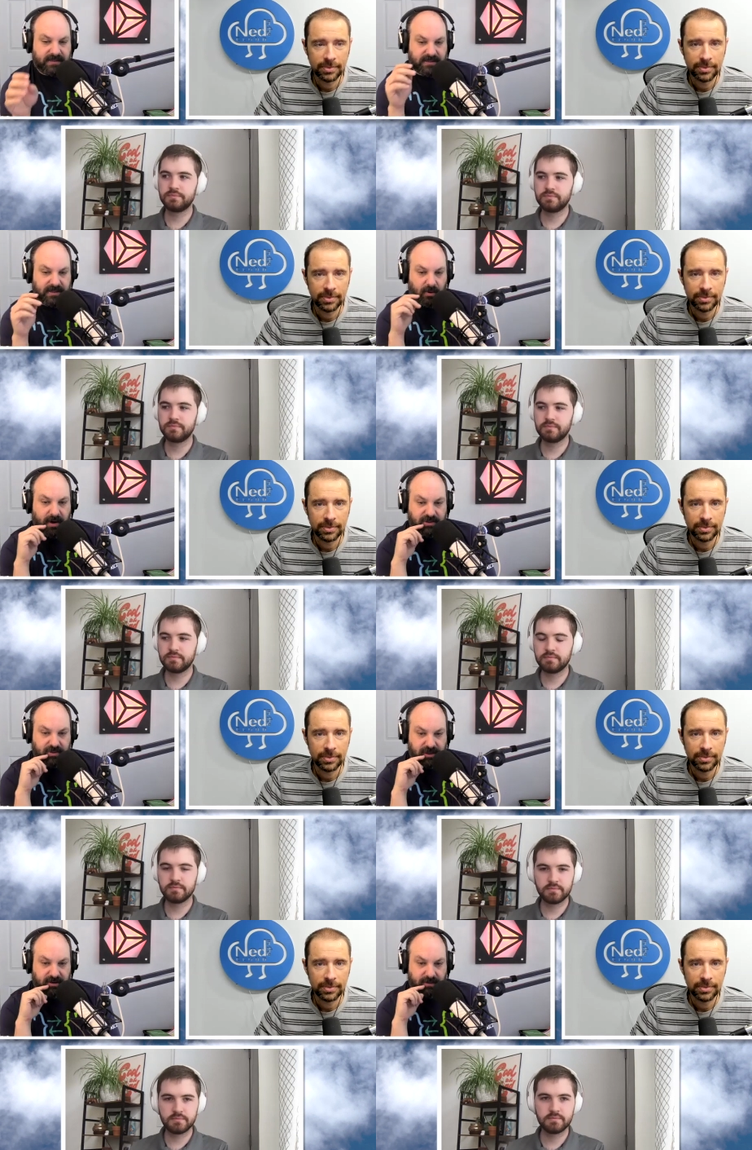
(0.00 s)
Speaker 1: as the
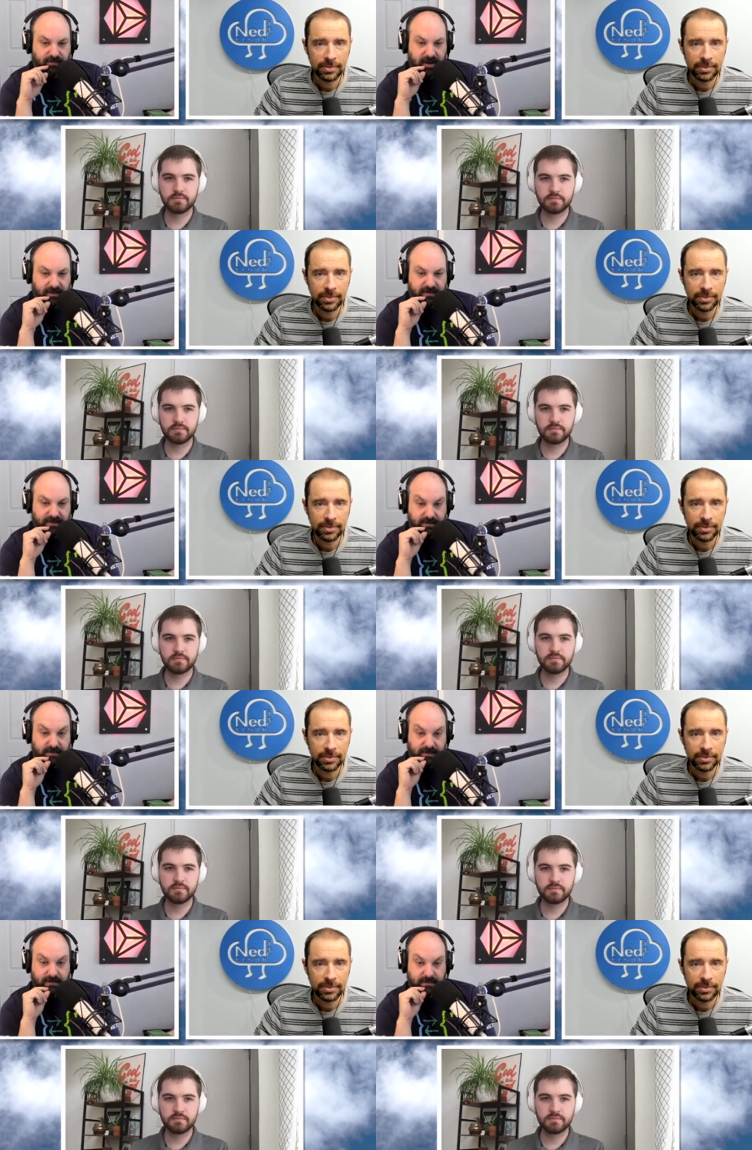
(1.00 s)
orchestrator to bring it to
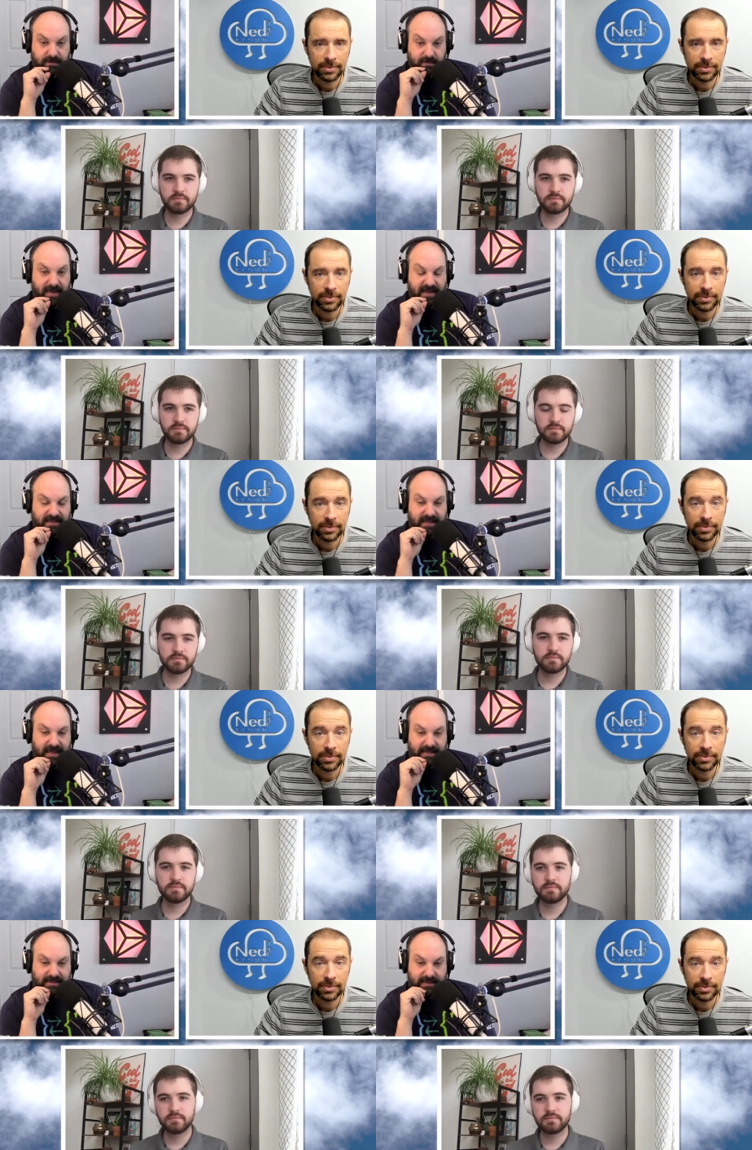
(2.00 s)
to to manage
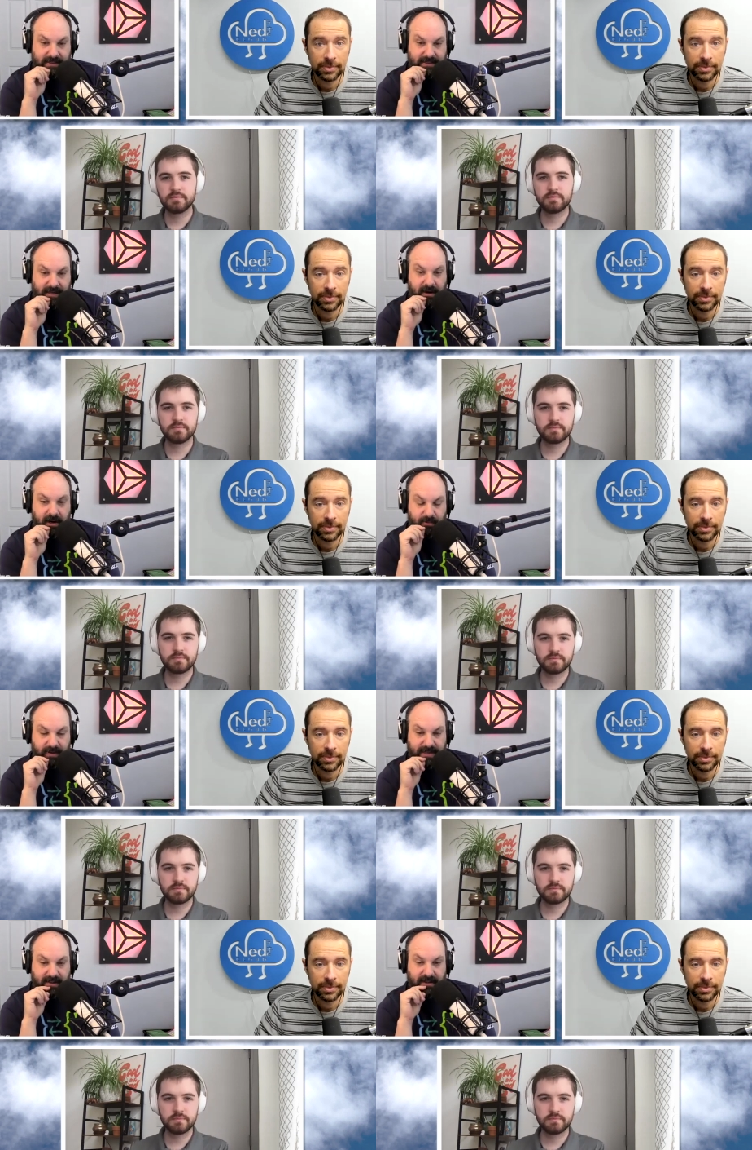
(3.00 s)
that uh, that hardware in
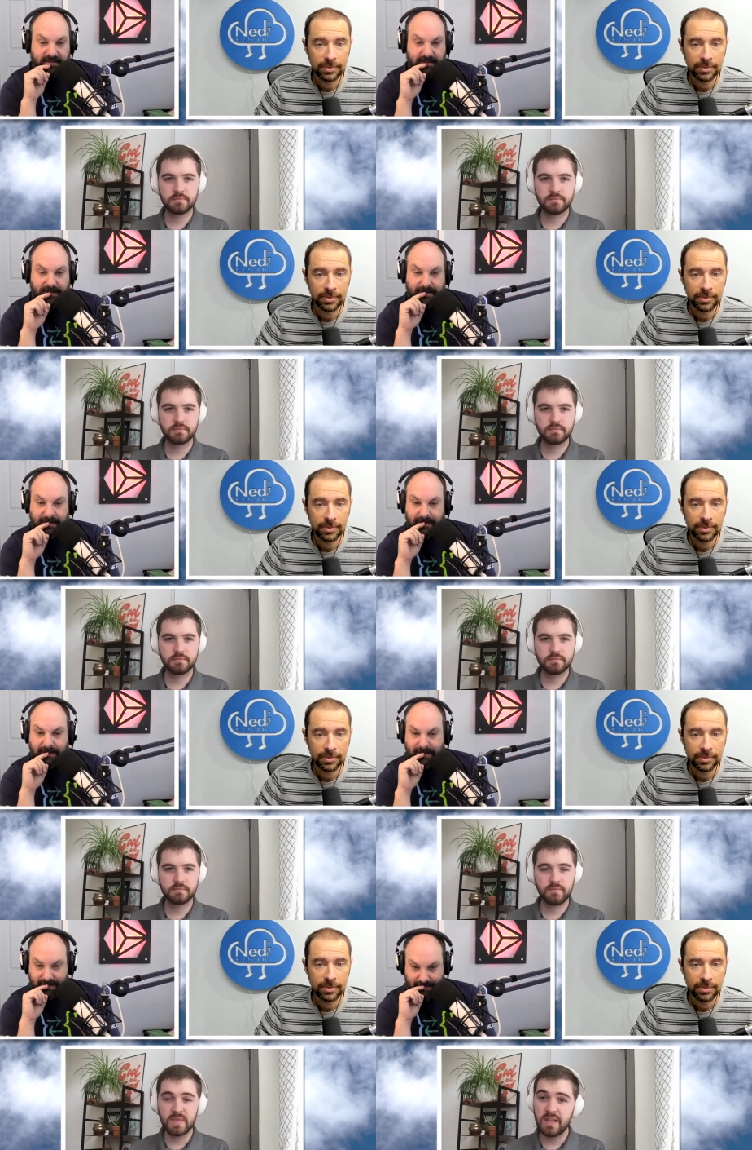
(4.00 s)
that cluster.
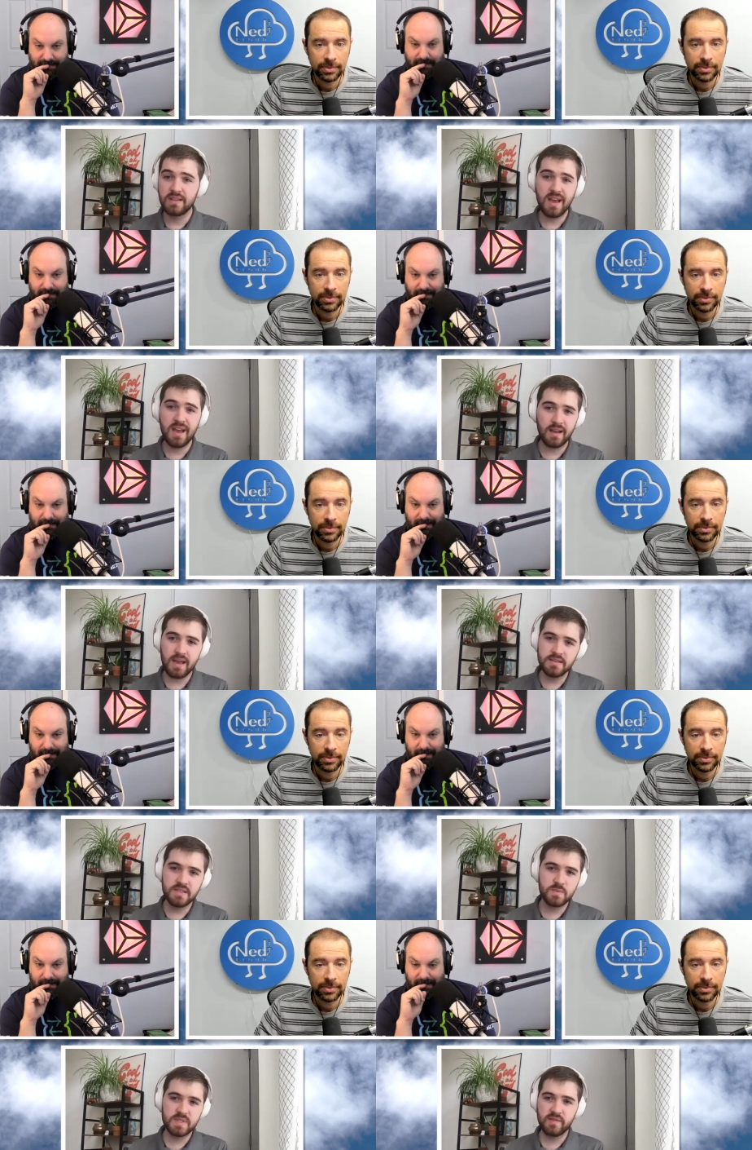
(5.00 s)
Speaker 2: Yeah, at least
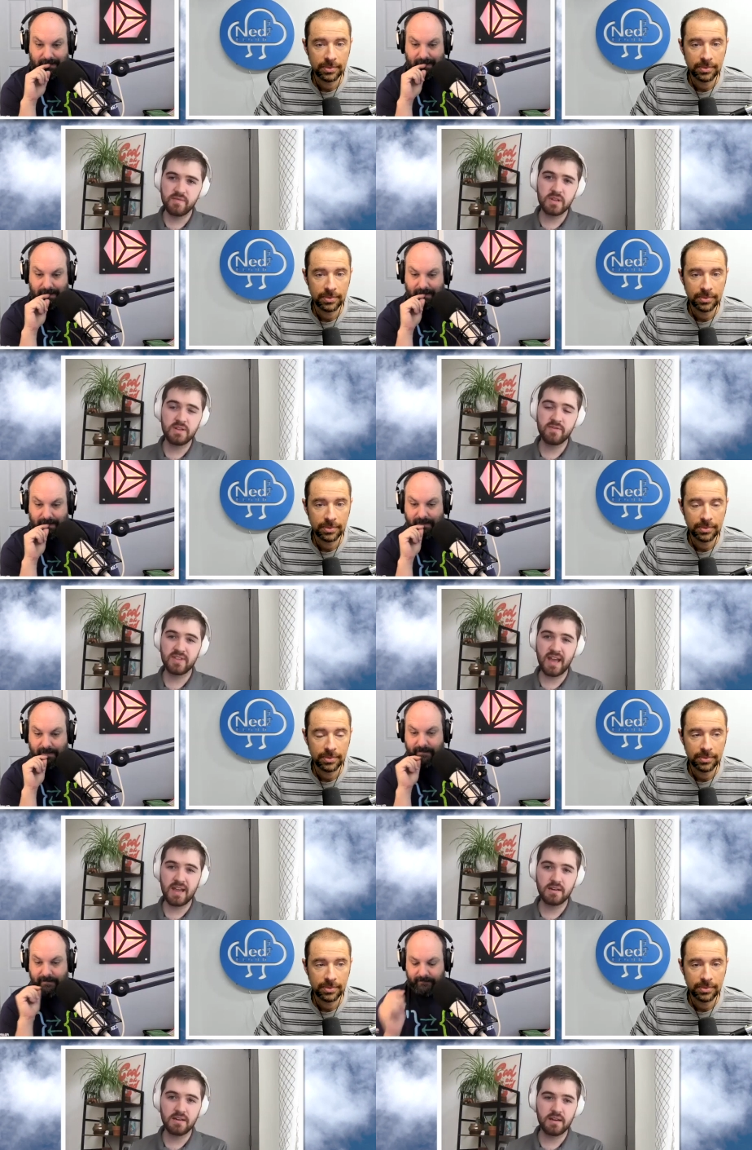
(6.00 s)
specifically for
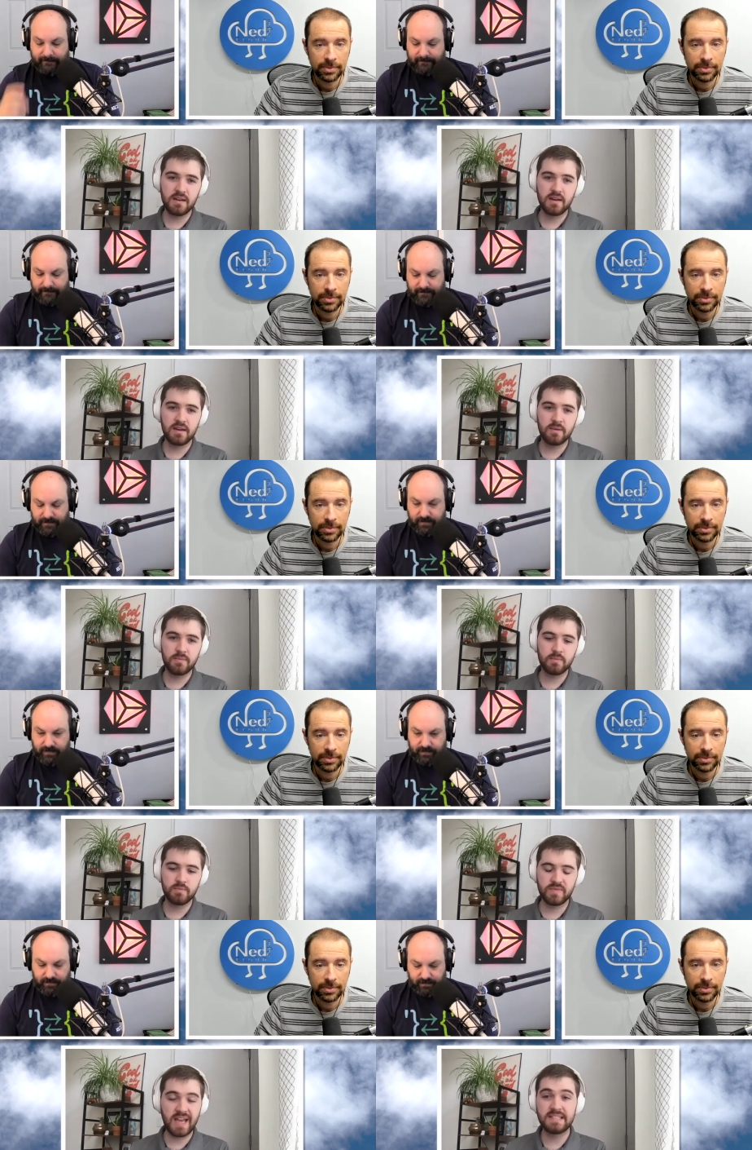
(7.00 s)
that um,
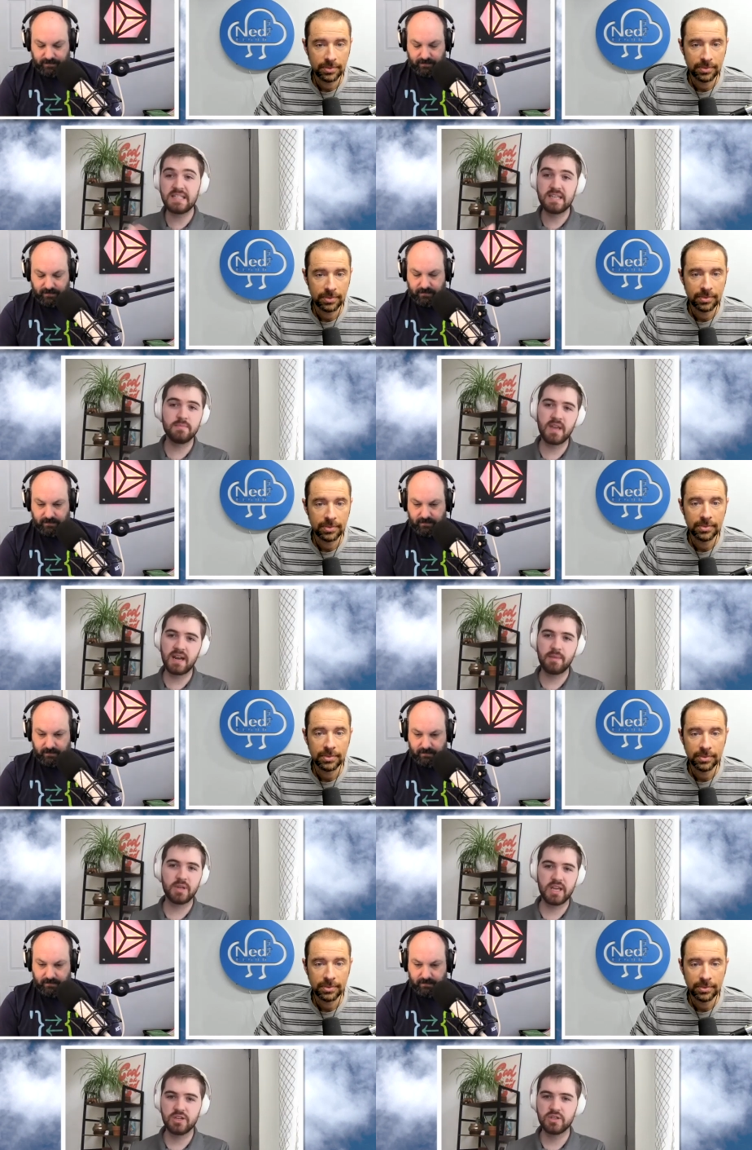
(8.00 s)
that team, that
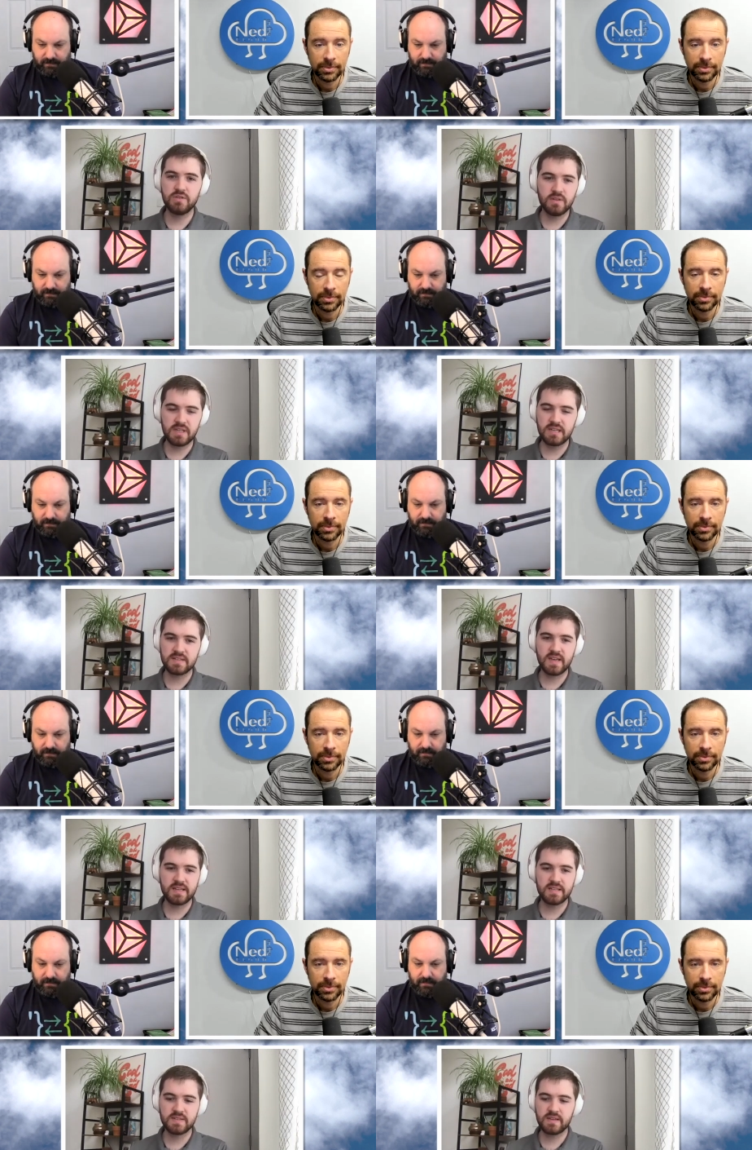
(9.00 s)
application, the data science